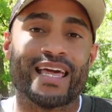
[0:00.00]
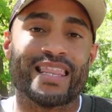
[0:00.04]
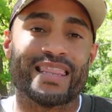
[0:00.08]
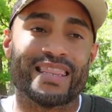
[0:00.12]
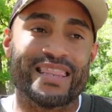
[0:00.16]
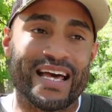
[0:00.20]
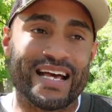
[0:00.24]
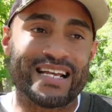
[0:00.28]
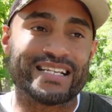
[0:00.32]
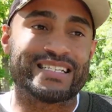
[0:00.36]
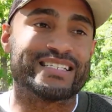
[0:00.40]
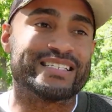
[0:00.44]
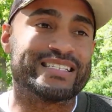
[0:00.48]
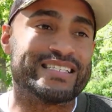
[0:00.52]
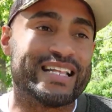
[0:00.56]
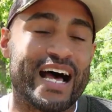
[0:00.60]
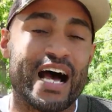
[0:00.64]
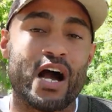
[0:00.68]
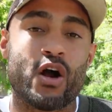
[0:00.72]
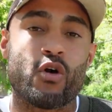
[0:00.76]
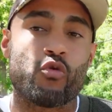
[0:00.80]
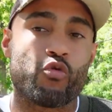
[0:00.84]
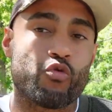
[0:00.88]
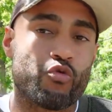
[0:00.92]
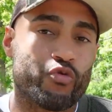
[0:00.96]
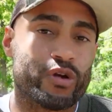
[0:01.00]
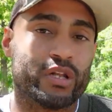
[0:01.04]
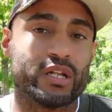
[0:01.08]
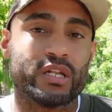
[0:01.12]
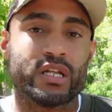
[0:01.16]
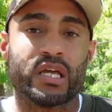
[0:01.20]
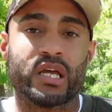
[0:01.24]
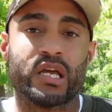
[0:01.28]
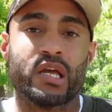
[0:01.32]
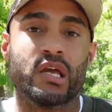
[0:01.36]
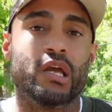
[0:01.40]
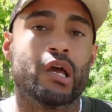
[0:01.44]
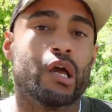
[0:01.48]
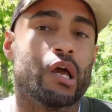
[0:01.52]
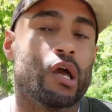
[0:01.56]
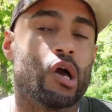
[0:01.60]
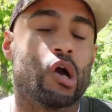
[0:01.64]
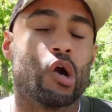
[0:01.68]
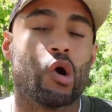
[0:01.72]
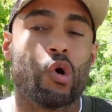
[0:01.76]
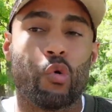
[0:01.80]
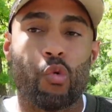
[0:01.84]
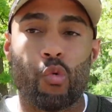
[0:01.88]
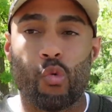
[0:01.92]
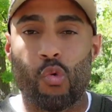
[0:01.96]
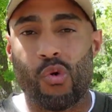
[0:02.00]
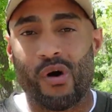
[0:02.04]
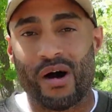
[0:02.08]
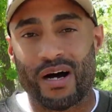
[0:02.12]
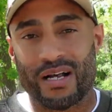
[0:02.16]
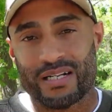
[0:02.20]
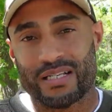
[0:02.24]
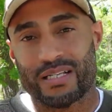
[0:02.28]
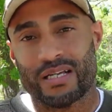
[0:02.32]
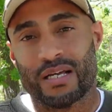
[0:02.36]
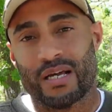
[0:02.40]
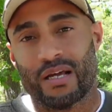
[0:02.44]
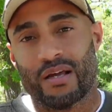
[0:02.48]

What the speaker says: that's not really what